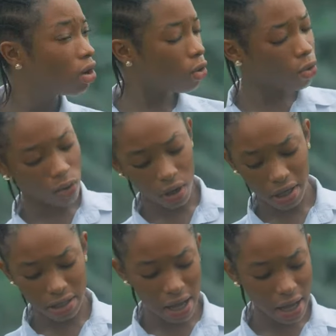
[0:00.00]
Oh,
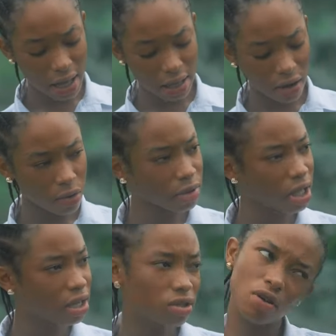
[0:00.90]
it's like I
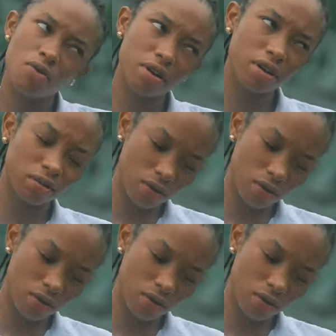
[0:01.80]
interrupted. Don't worry.